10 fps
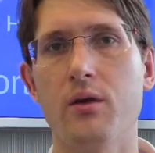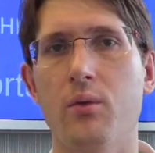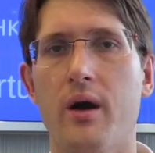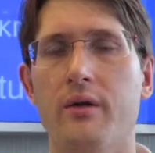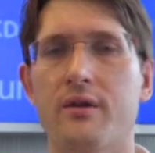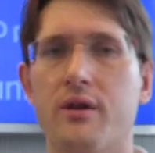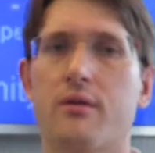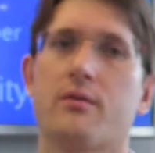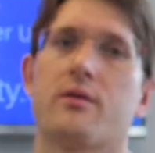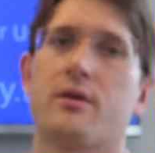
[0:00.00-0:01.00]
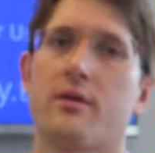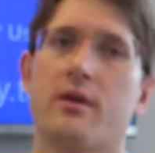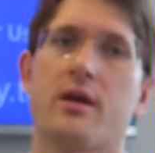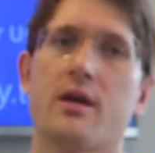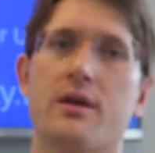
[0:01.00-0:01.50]
while the
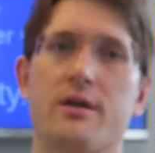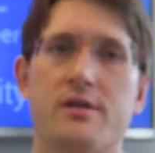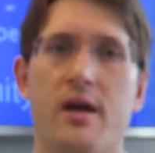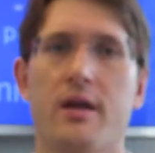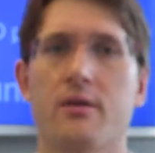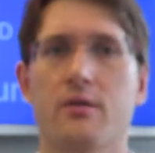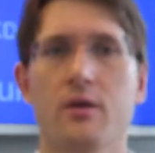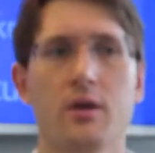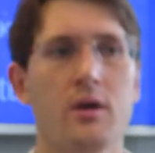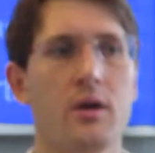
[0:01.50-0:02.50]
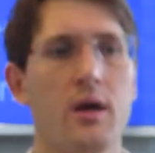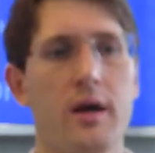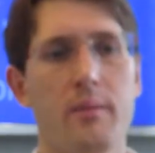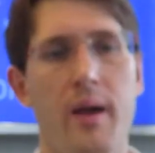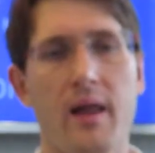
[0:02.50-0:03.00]
kid is at
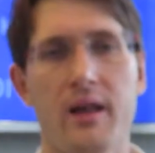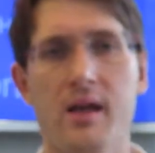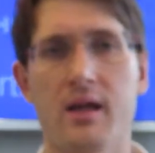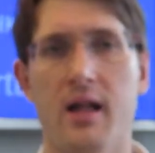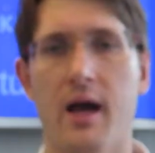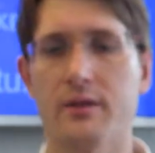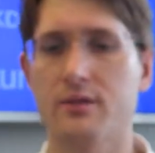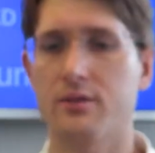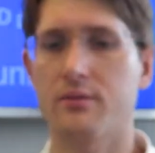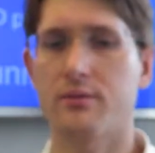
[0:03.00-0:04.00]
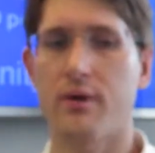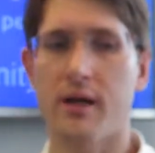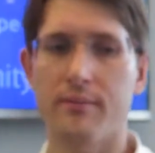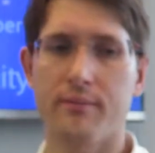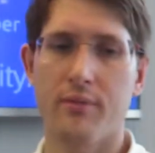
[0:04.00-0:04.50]
ballet class,
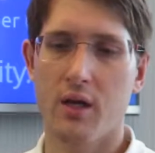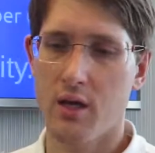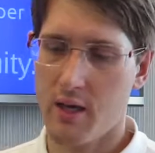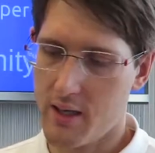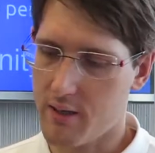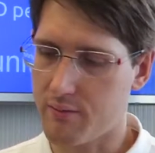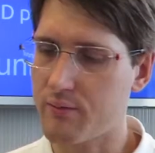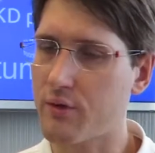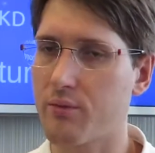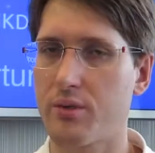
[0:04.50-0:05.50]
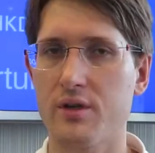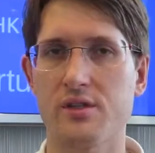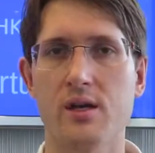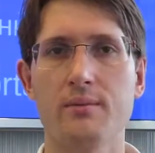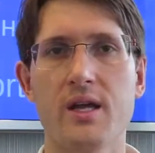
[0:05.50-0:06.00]
right? And you can put a
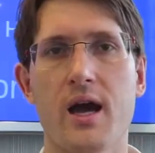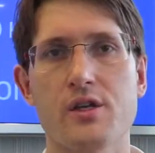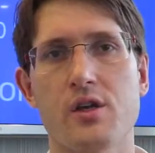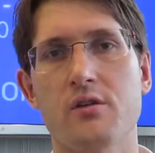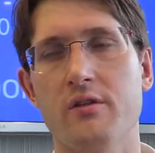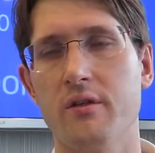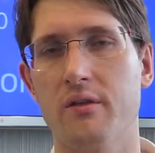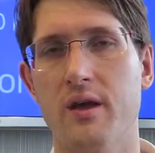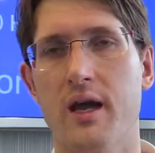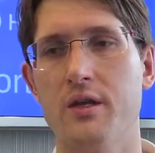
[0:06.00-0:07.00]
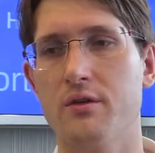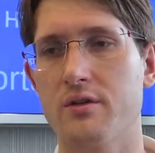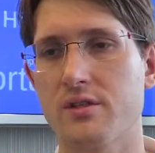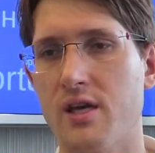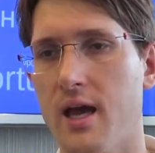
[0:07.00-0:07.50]
sub dash underneath that. You
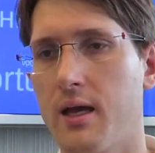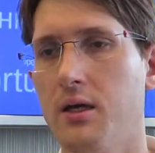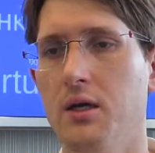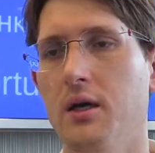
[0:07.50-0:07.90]
can say